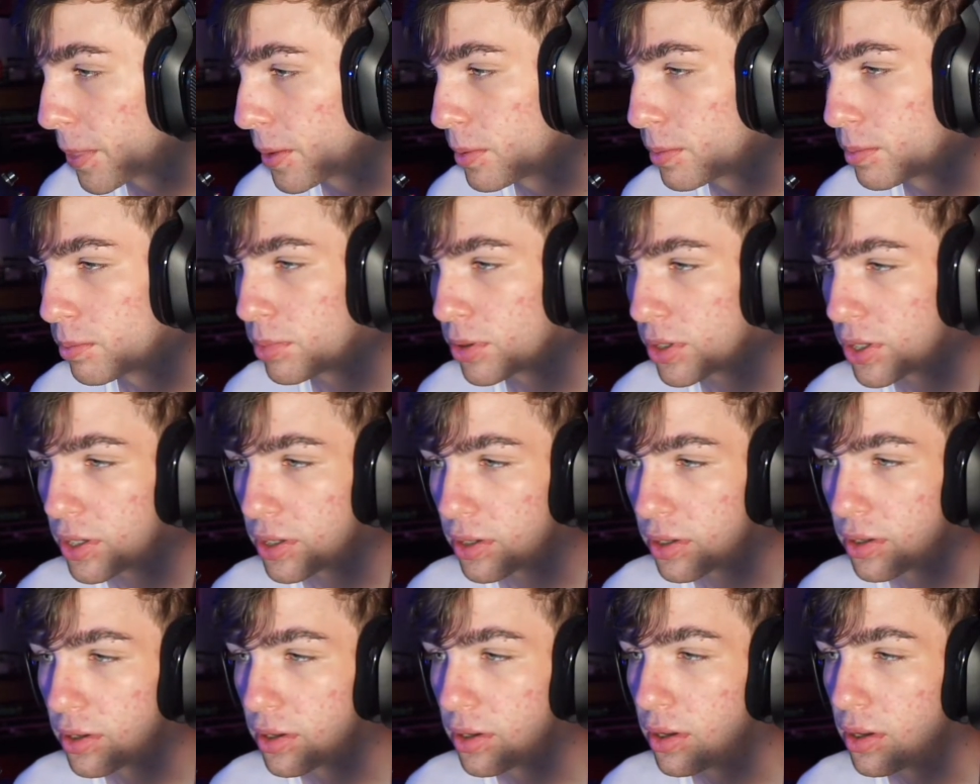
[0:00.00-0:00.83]
But
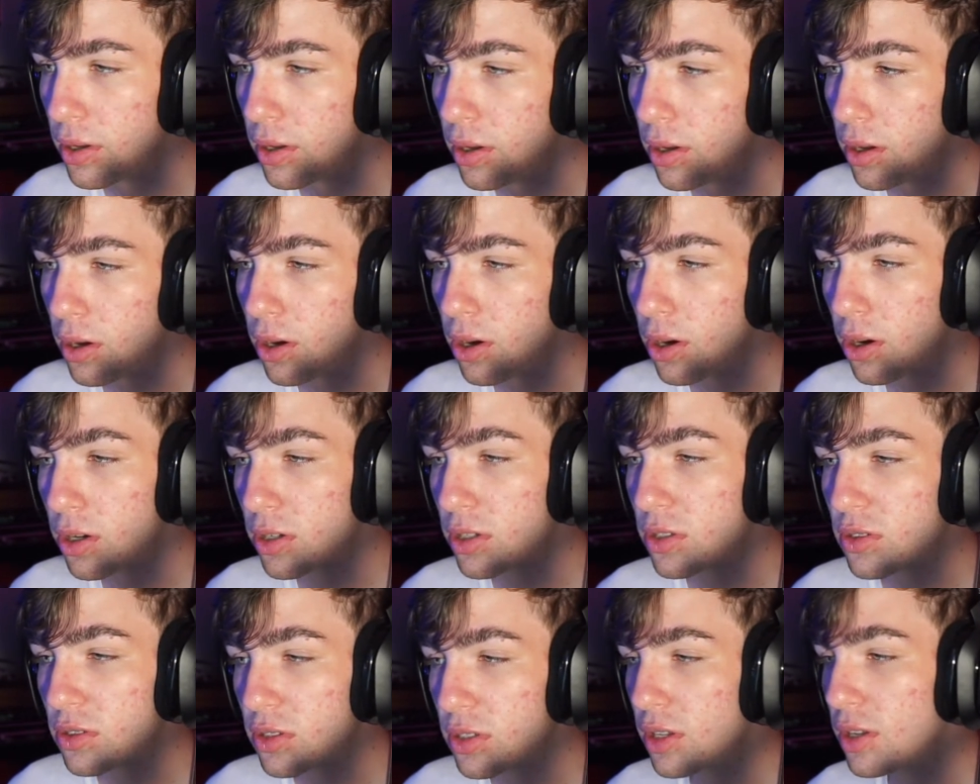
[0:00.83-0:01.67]

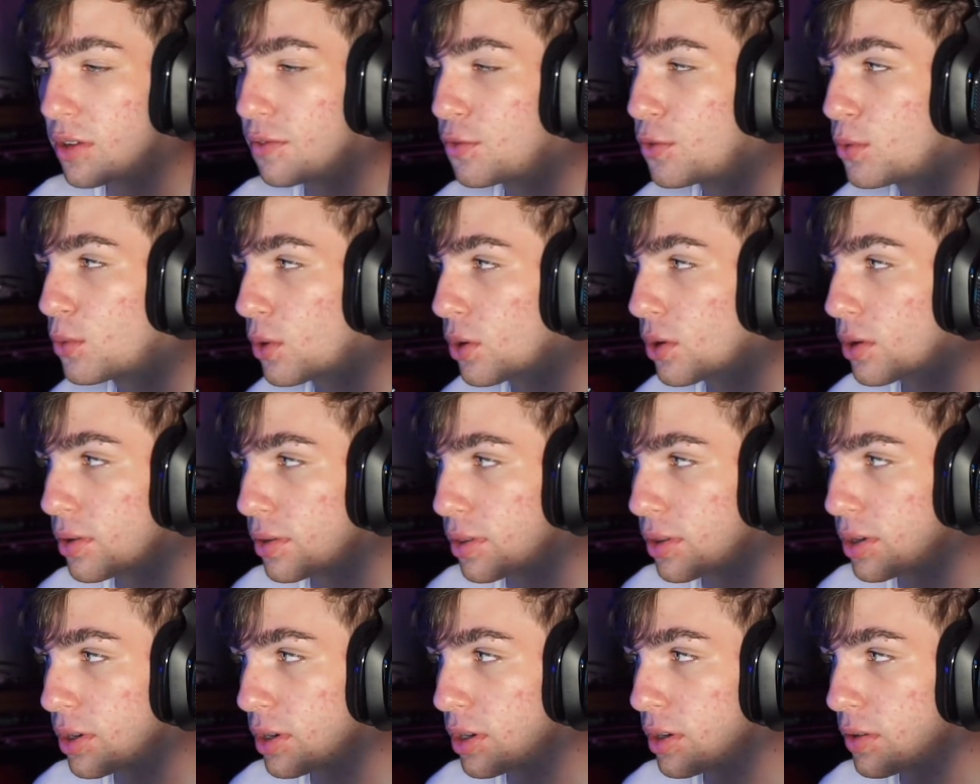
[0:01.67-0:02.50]
honestly, if you are
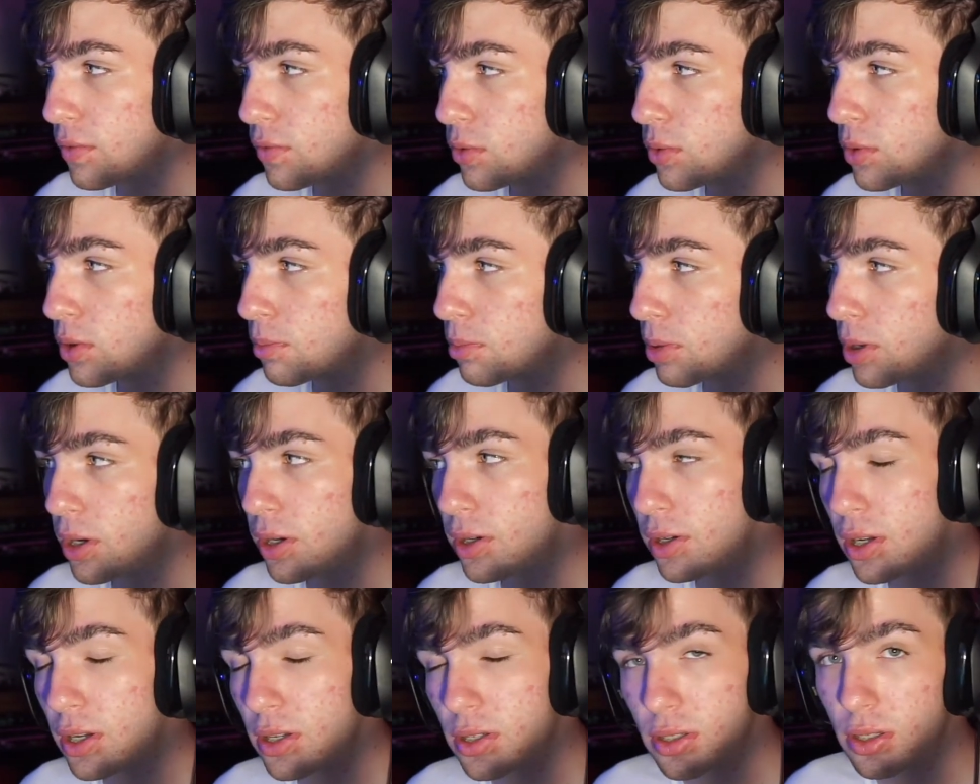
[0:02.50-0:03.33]
thinking of doing
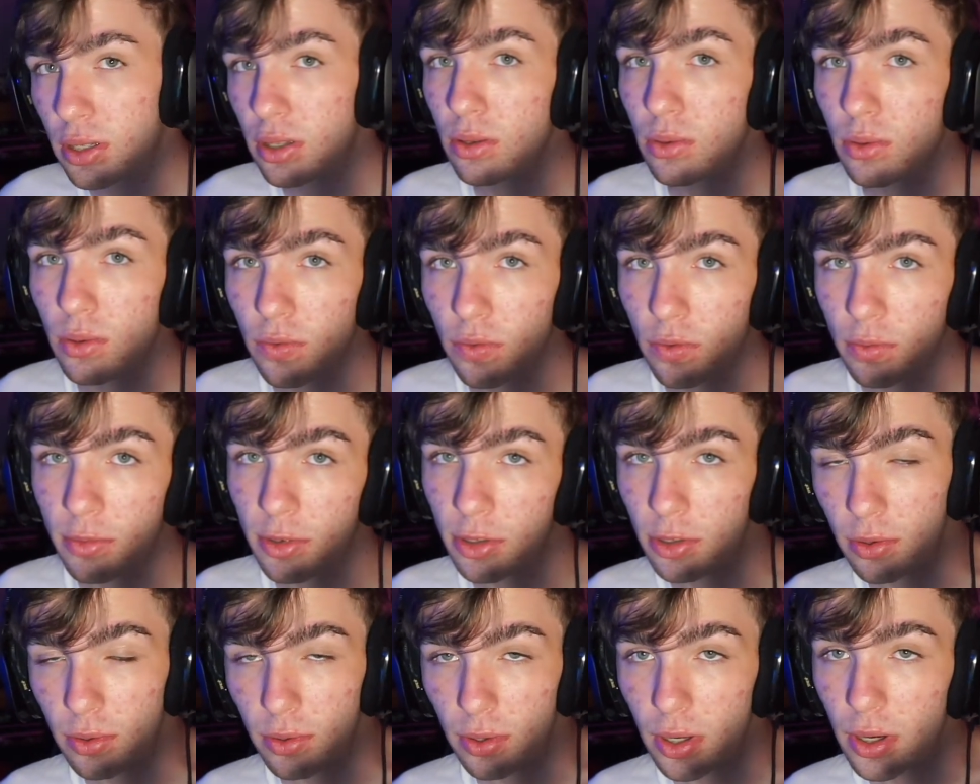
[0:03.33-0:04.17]
podcasts, either of them are
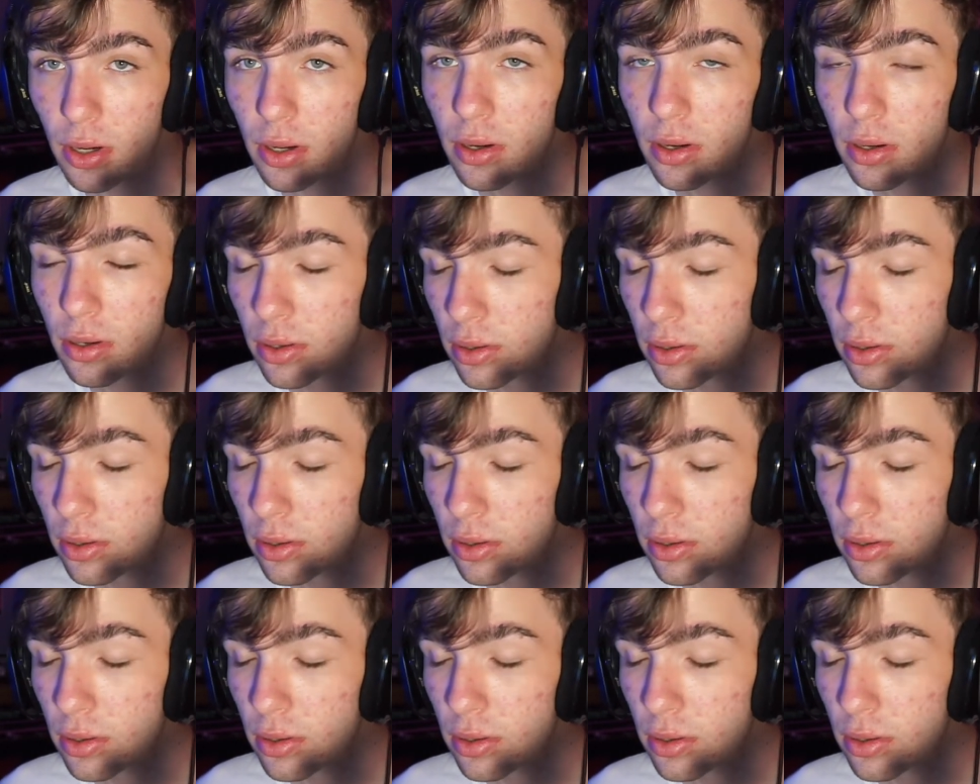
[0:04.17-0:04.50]
great.